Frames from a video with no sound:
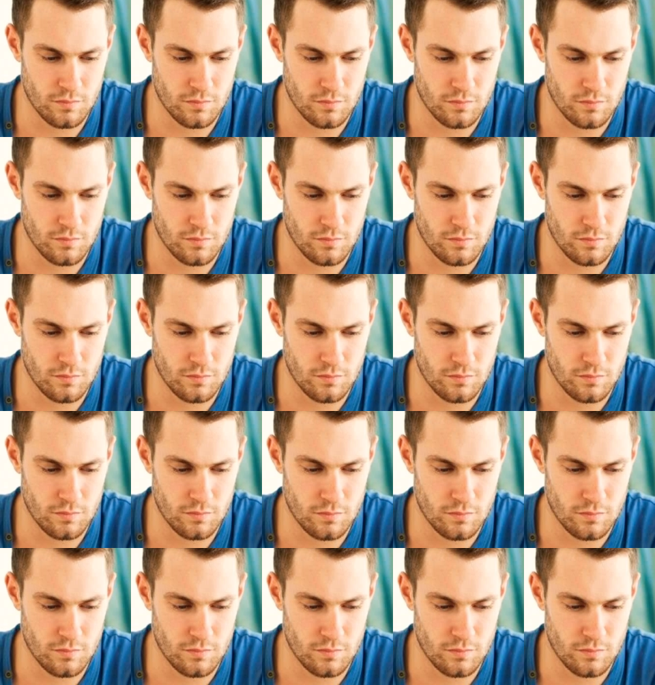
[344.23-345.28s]

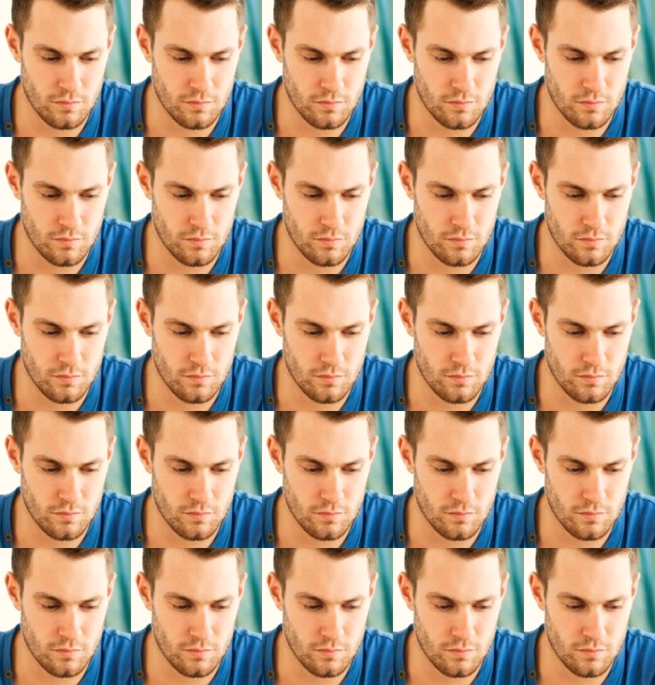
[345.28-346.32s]

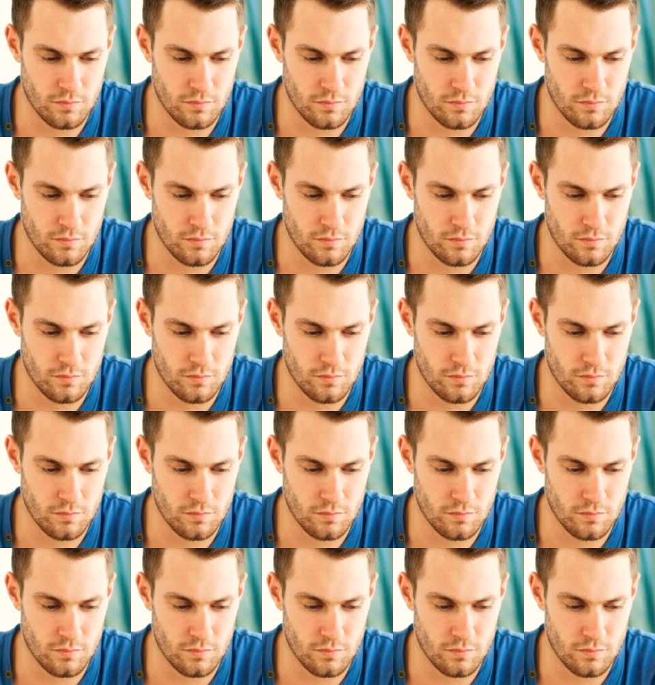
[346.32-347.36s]

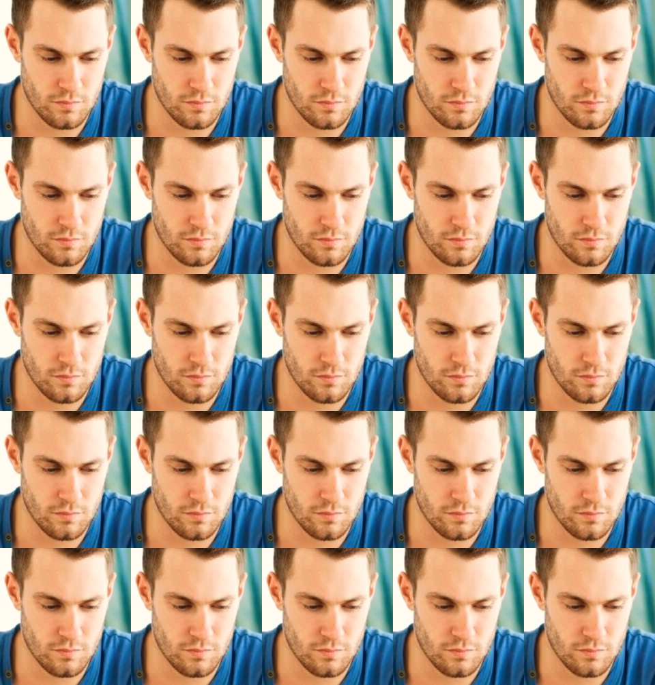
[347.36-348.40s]

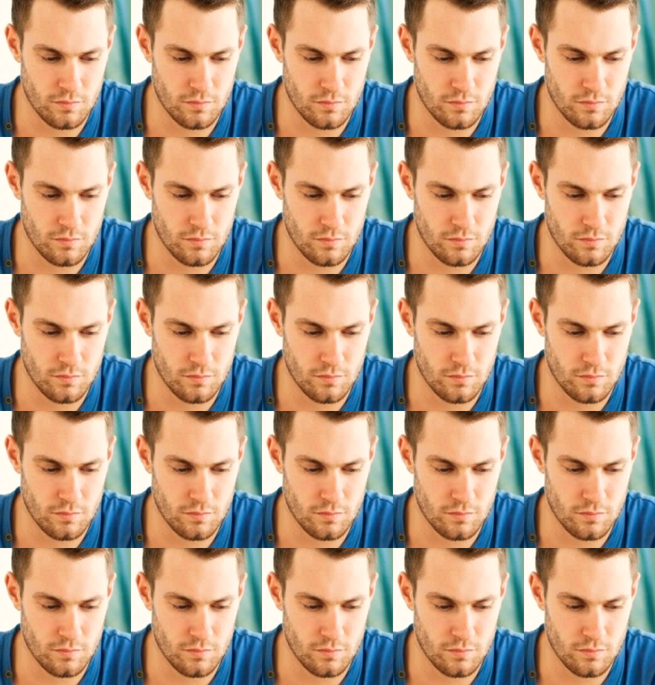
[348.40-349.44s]

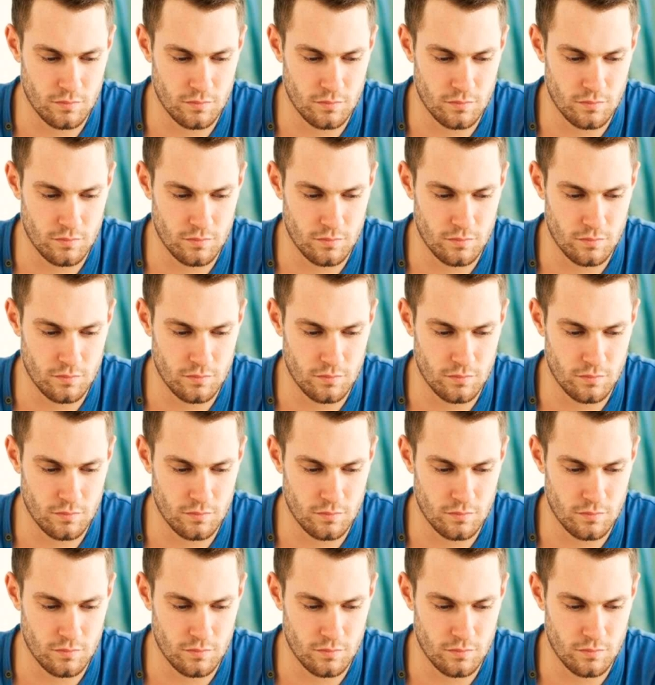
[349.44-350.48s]

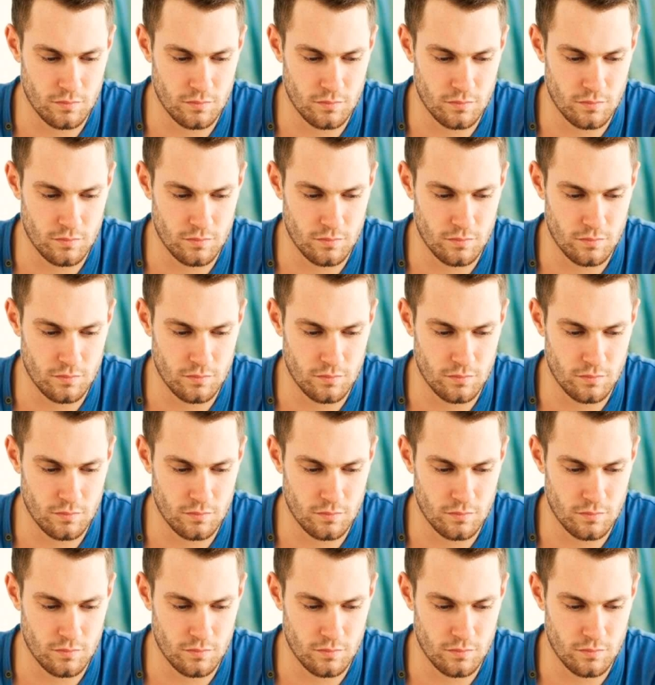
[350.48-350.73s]
This is a still picture; no speech is visible.